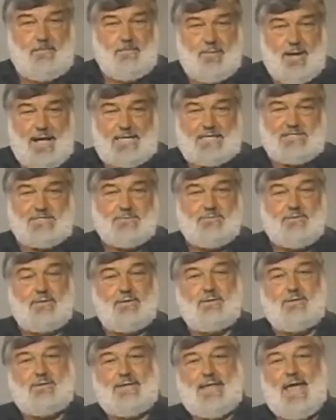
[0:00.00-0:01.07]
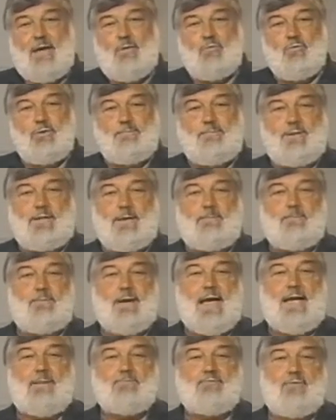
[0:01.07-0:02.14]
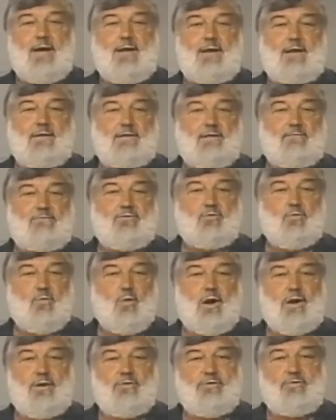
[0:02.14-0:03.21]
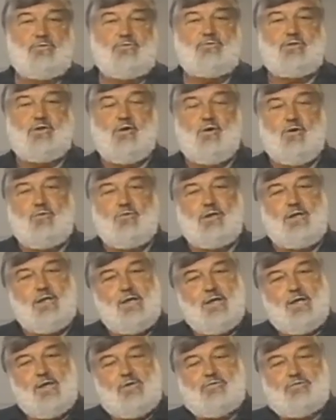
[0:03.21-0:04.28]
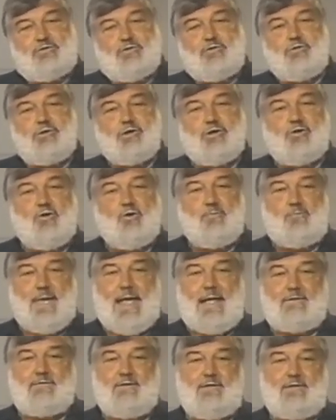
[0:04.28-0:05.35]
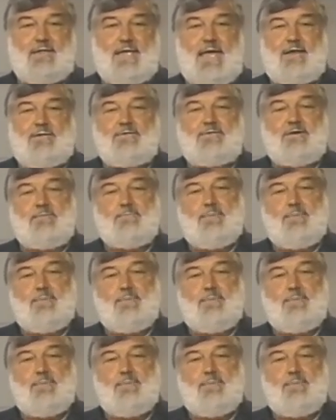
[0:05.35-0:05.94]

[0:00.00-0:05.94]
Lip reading: possible. That would be a byproduct of the where used code. So you could go back to that